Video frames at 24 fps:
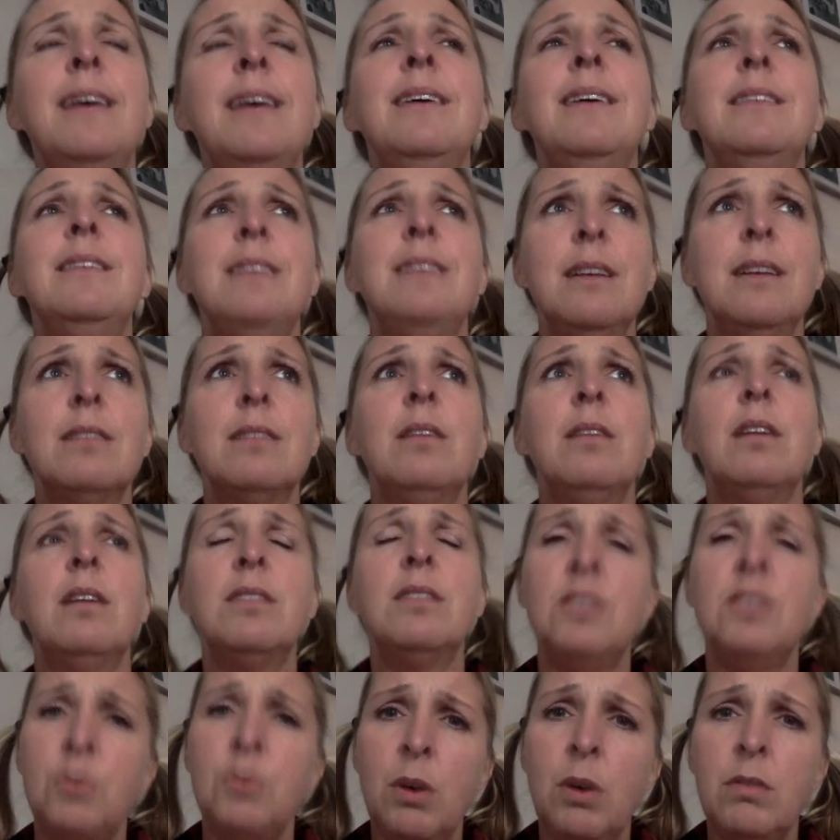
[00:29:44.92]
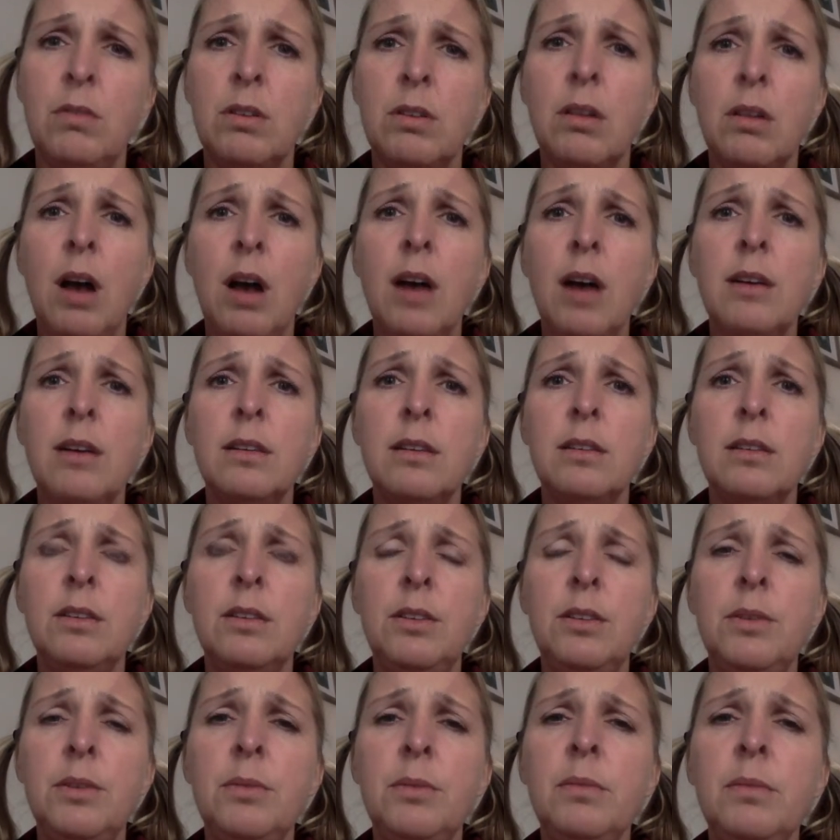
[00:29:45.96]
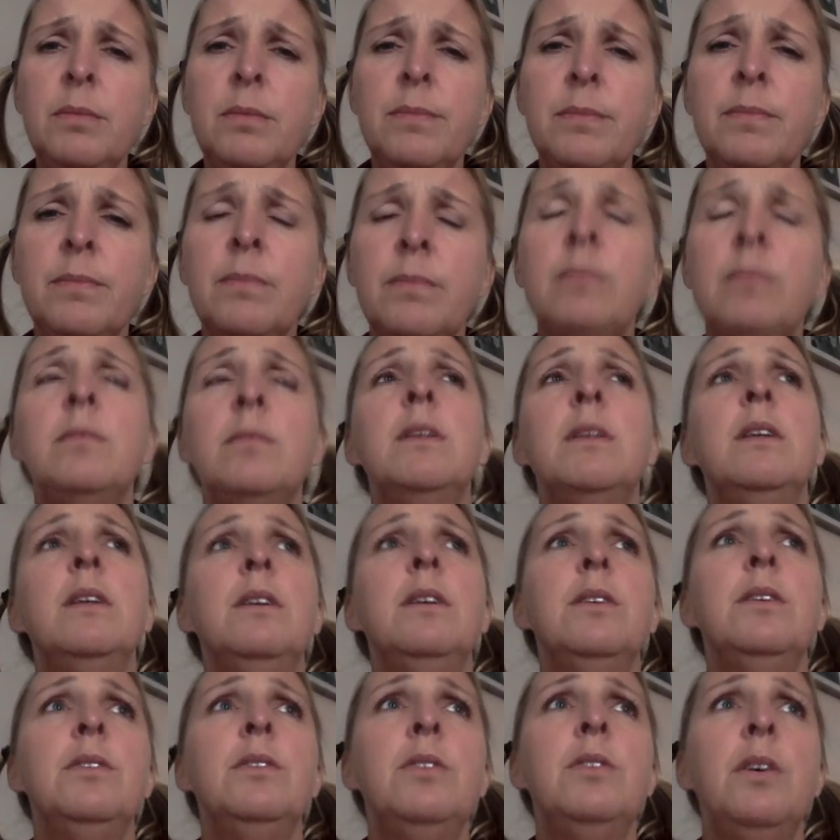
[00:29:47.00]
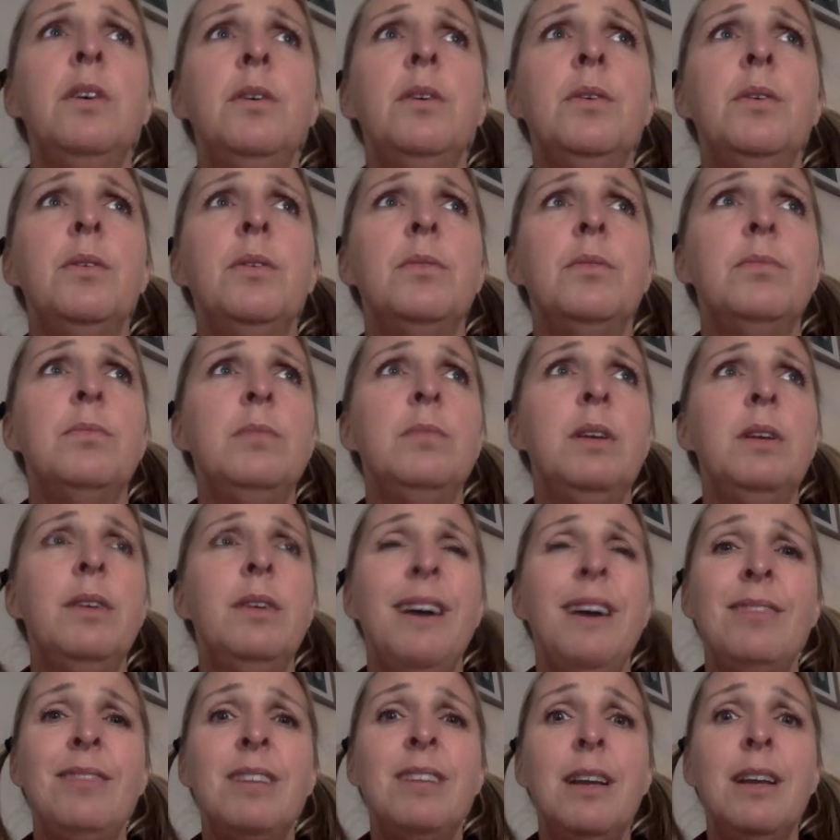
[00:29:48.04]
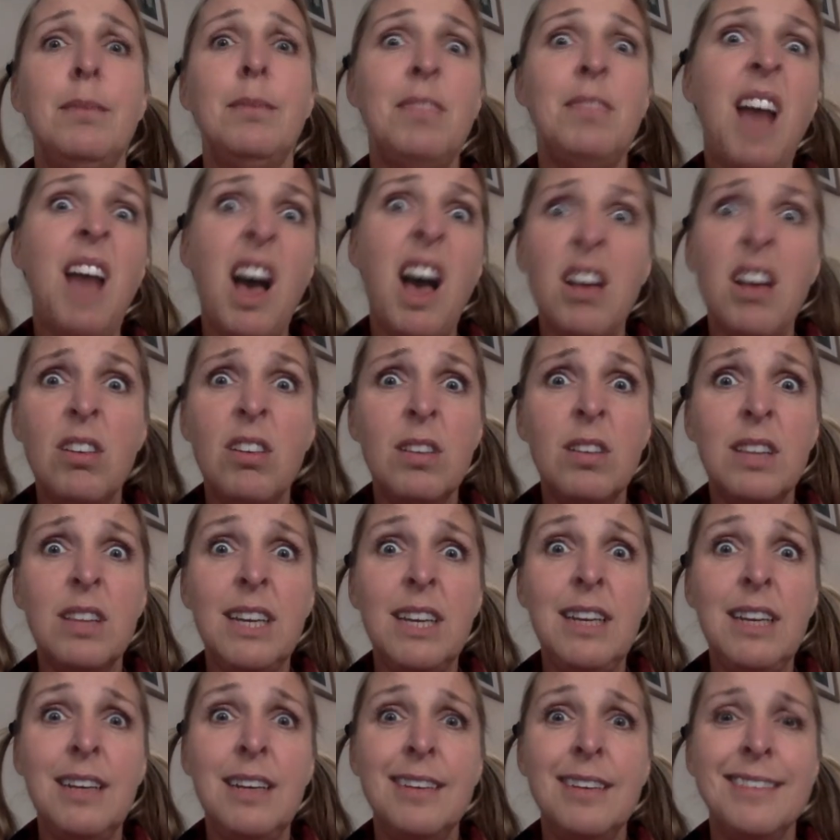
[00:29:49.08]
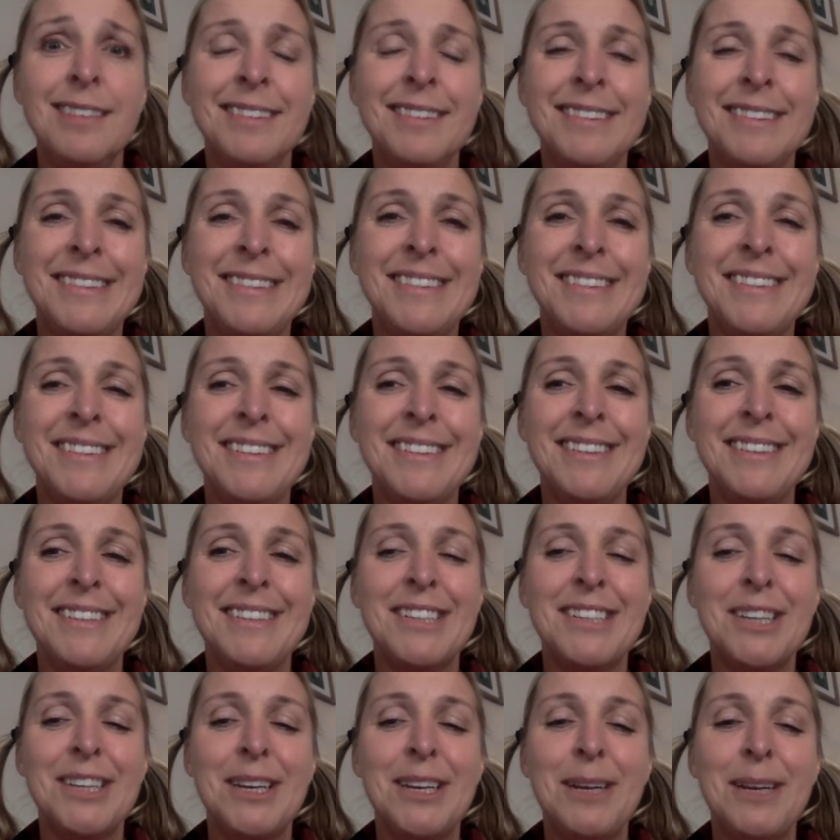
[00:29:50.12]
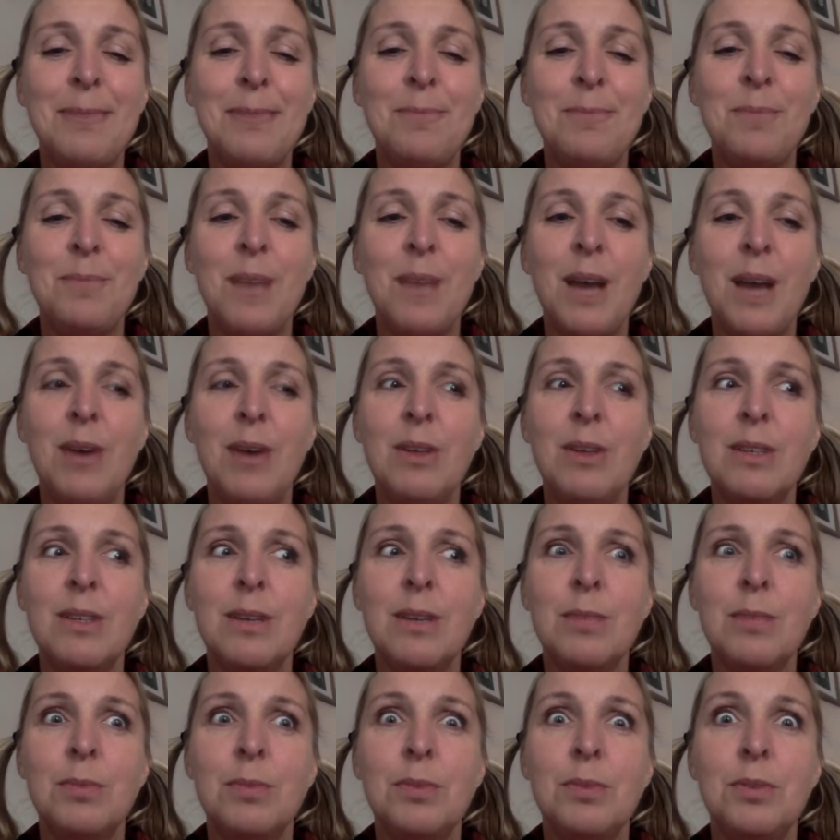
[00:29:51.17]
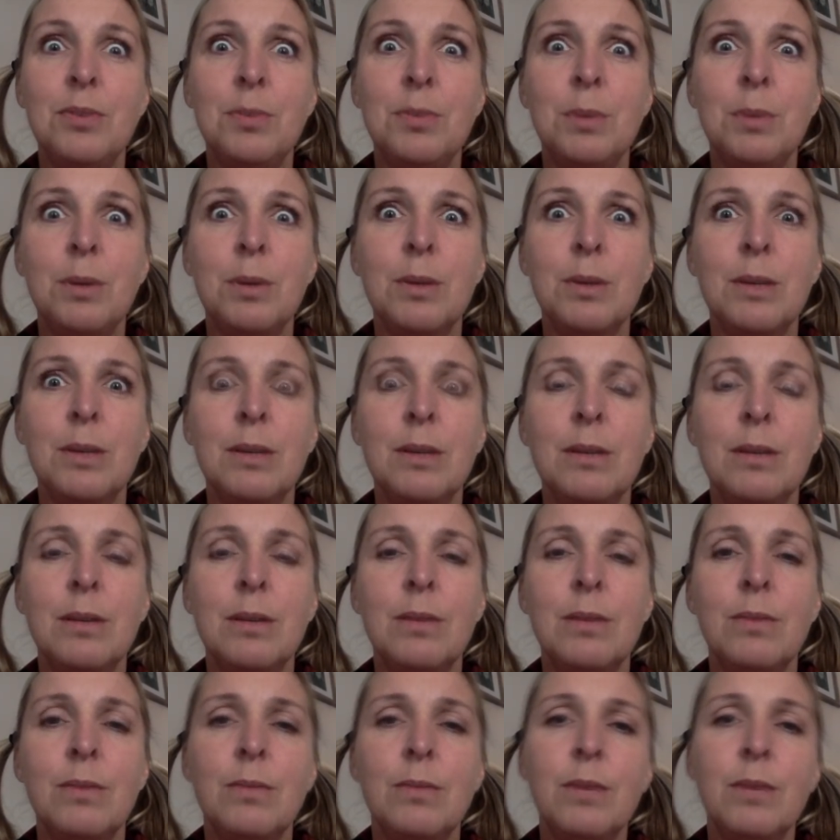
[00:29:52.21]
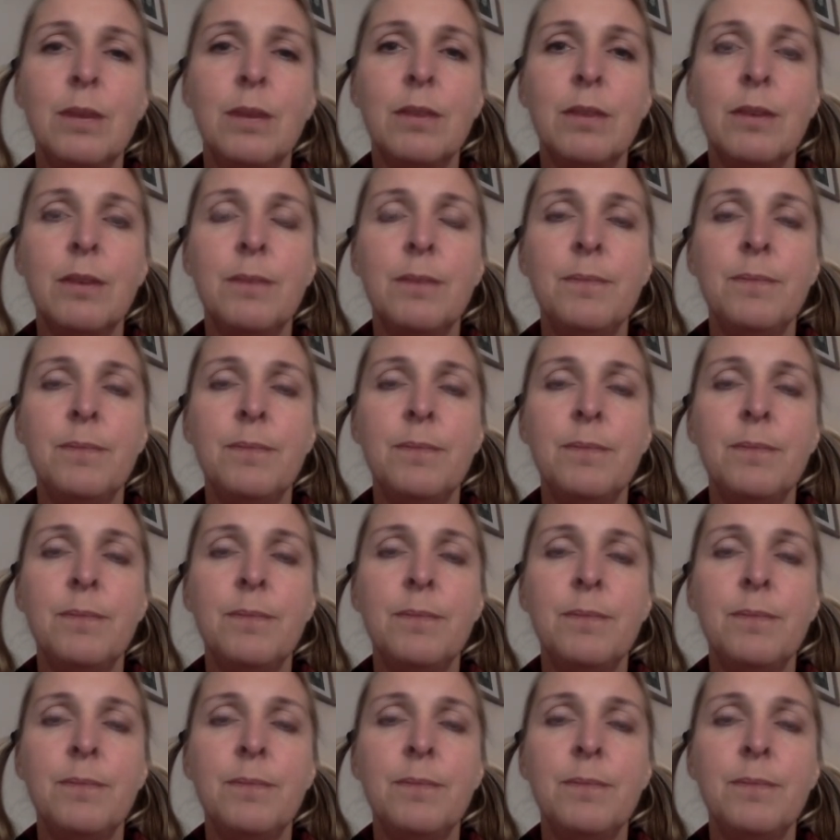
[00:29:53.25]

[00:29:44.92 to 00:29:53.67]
10 o'clock to 12 o'clock noon. So you don't have to get up that early. Just kidding. I always get up super early, so whatever.